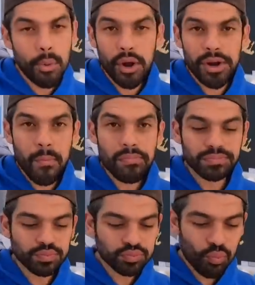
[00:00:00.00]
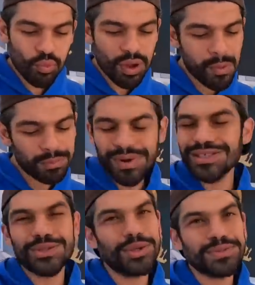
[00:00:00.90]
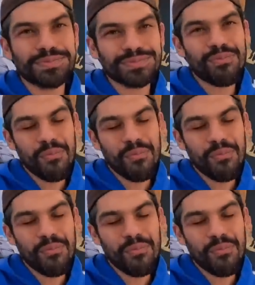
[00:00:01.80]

your favorite though? Pastor. Pastor.